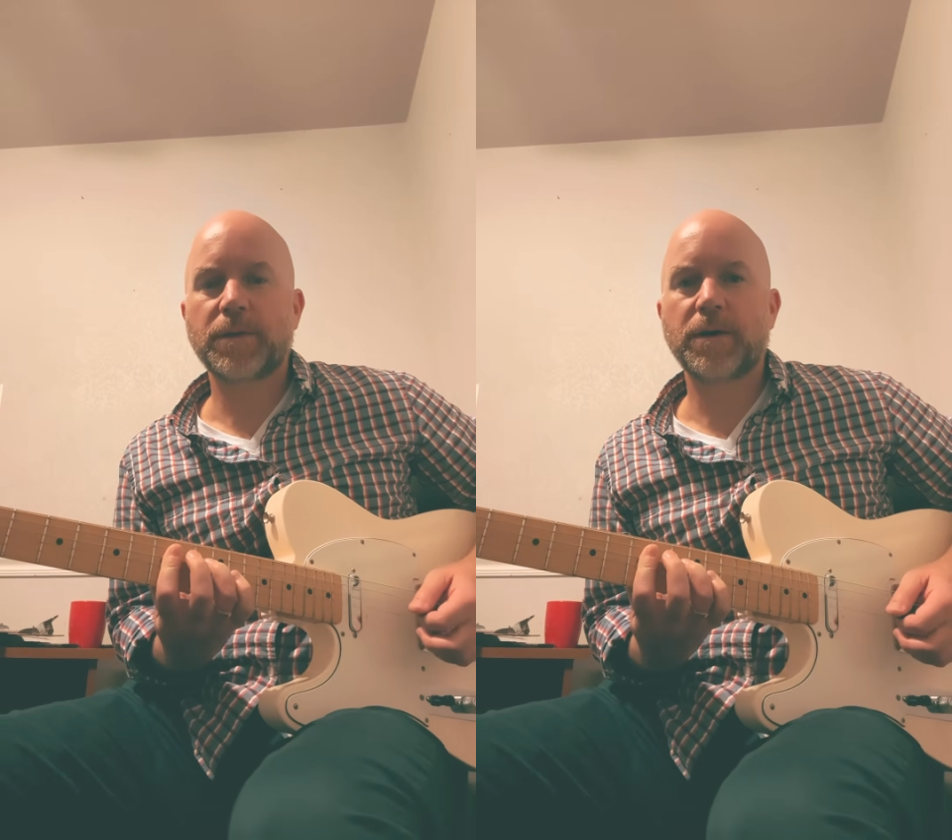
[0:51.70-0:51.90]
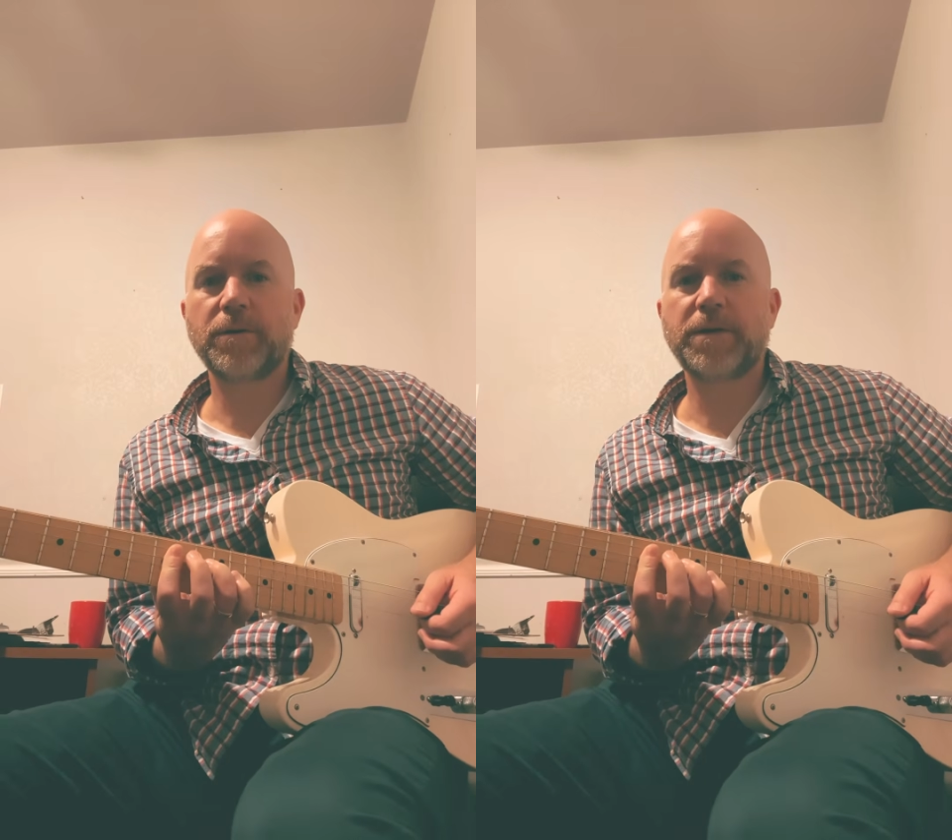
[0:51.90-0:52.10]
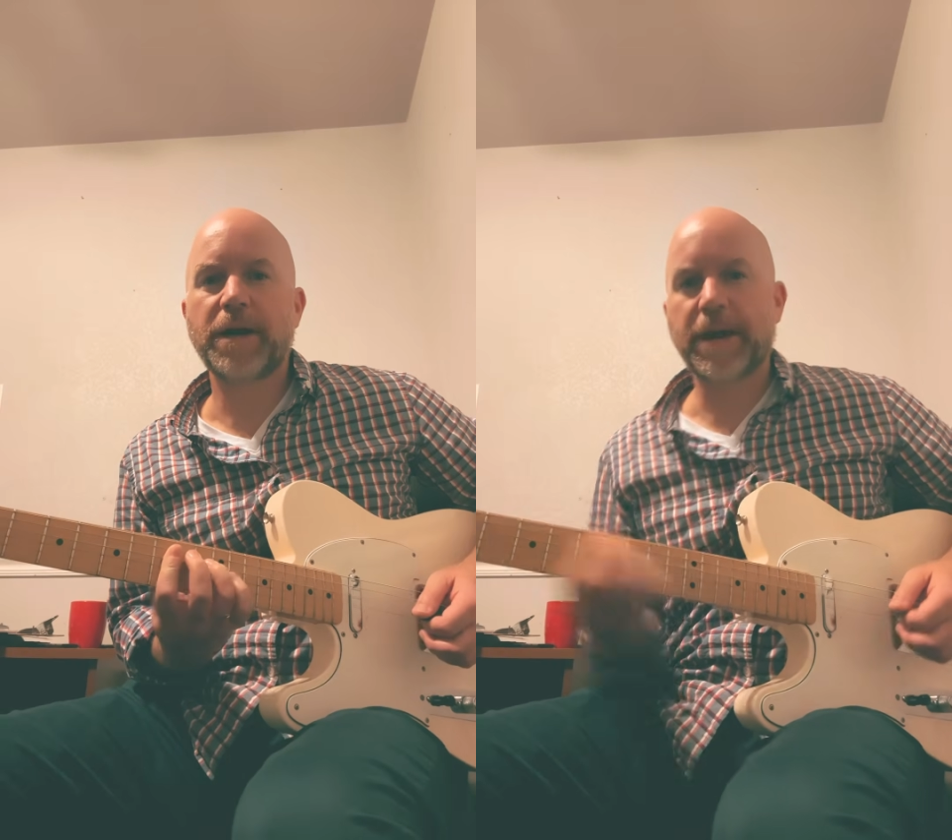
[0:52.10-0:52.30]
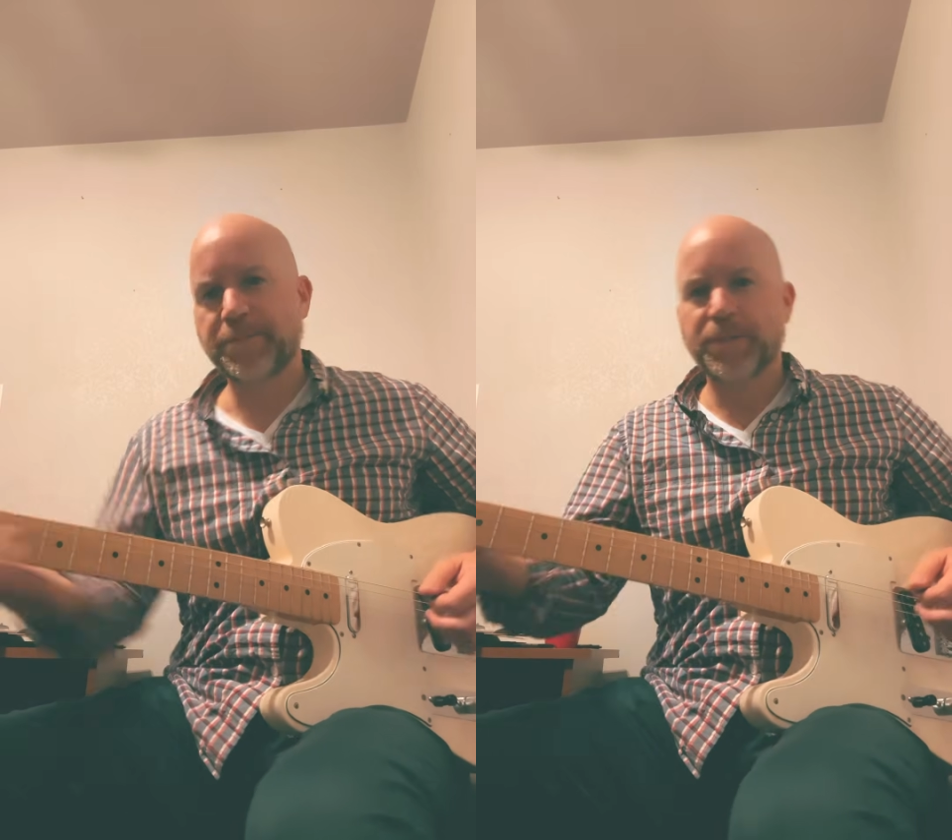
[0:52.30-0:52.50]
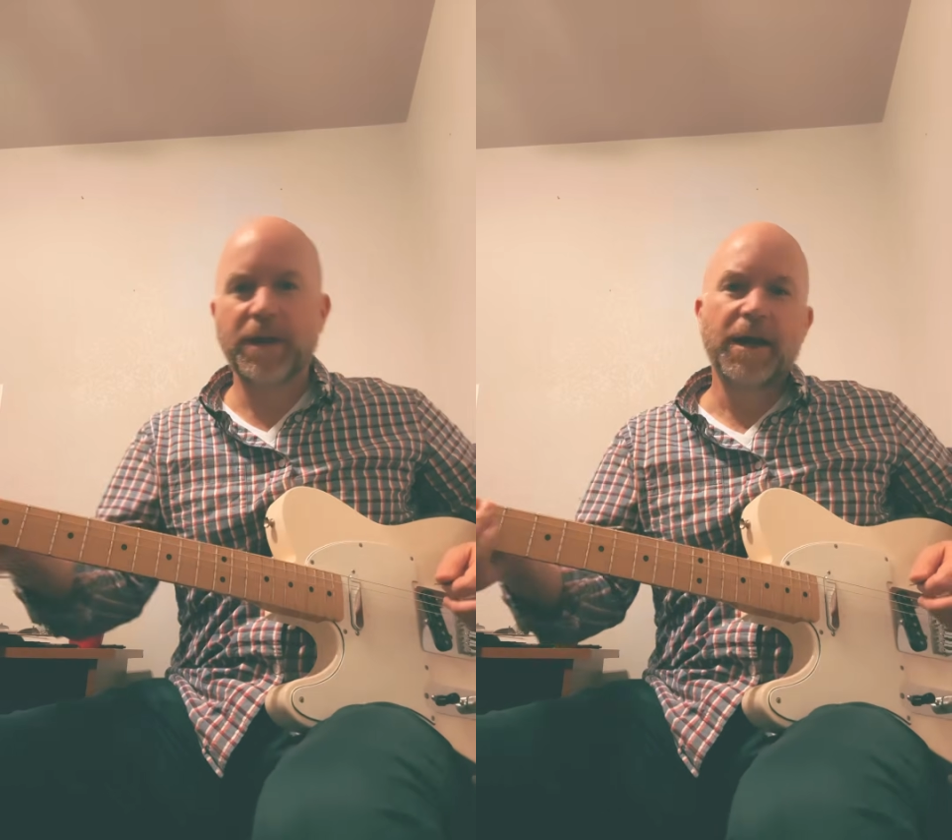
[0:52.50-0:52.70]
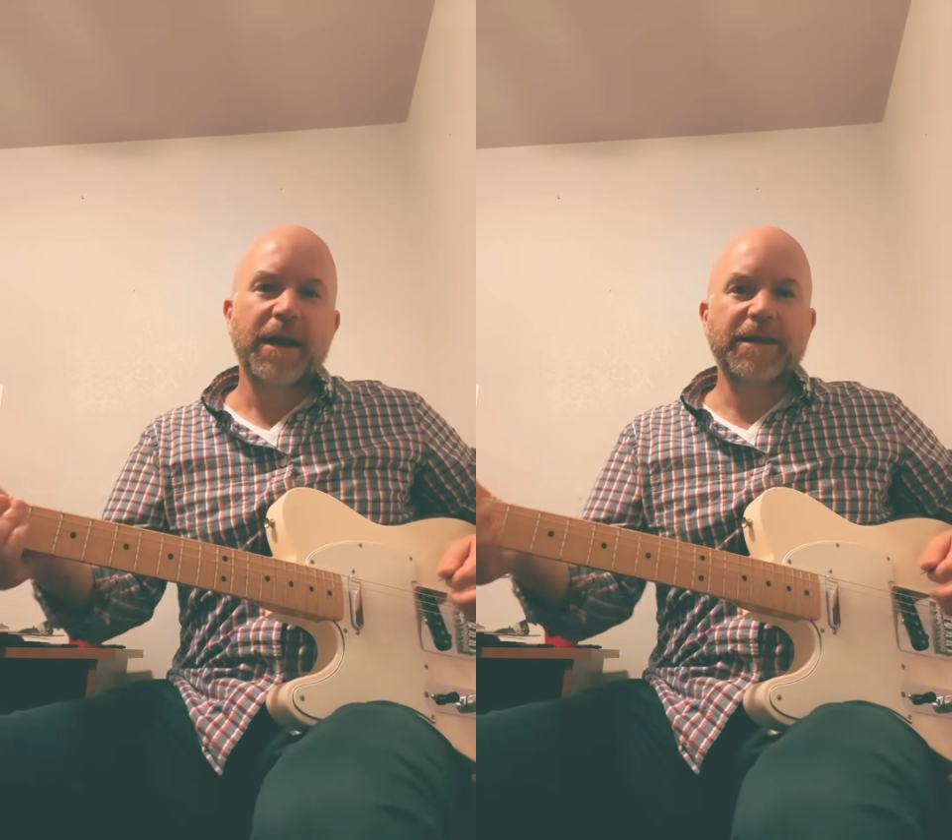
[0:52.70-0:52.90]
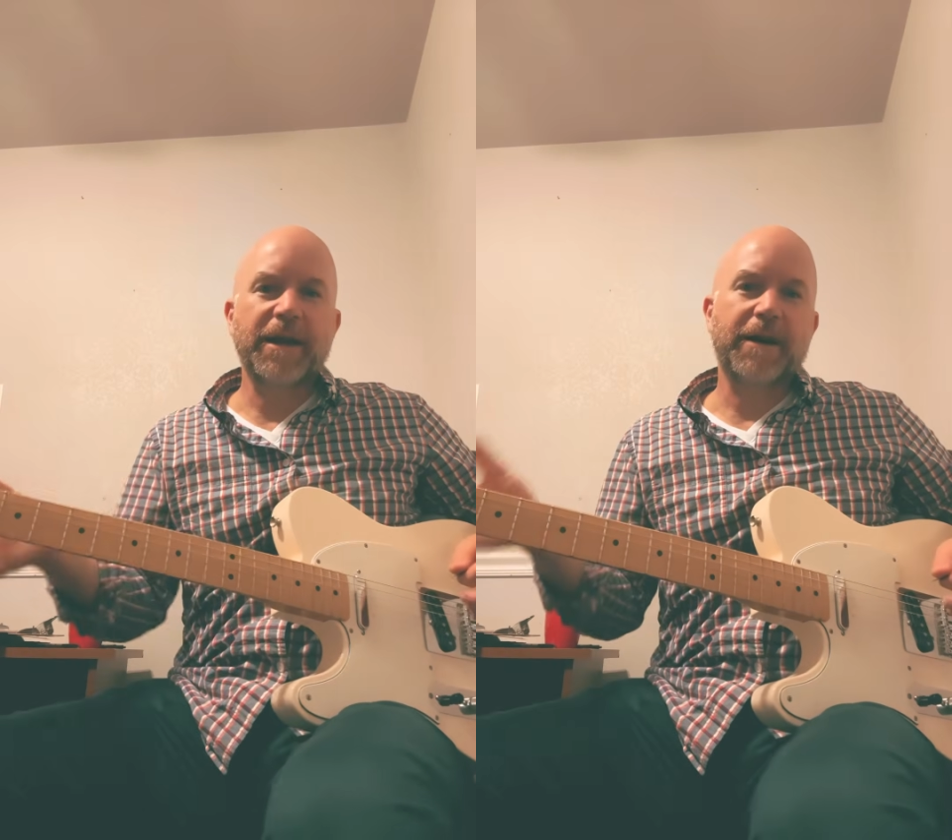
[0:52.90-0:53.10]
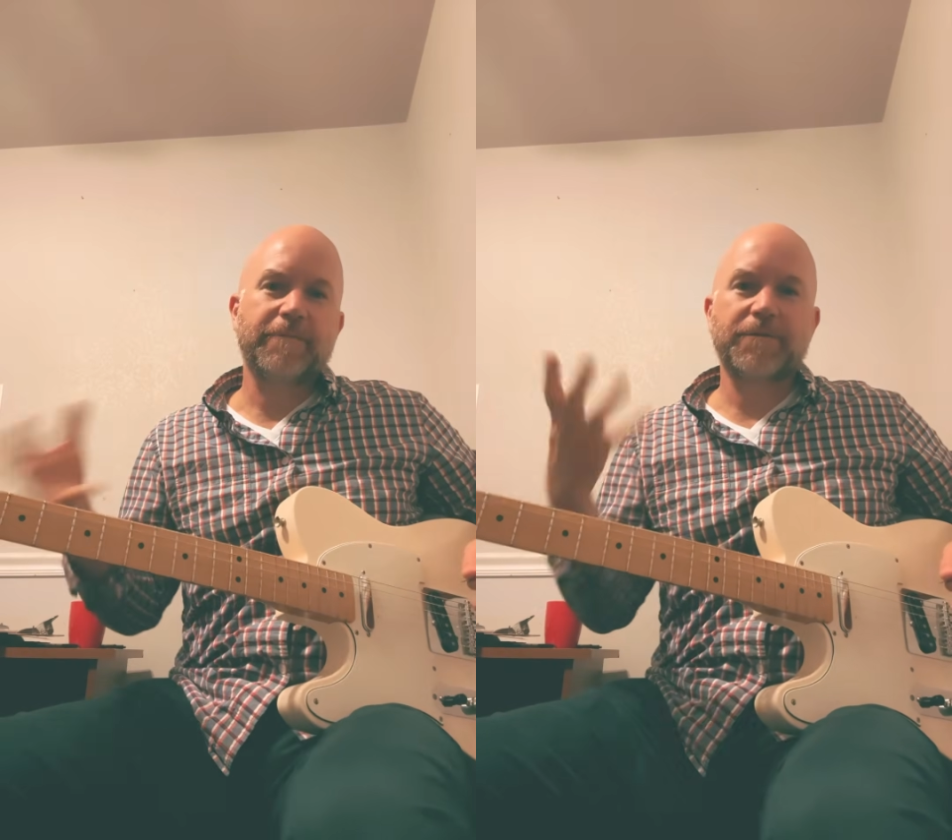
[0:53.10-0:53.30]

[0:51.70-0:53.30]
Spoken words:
Okay. Now,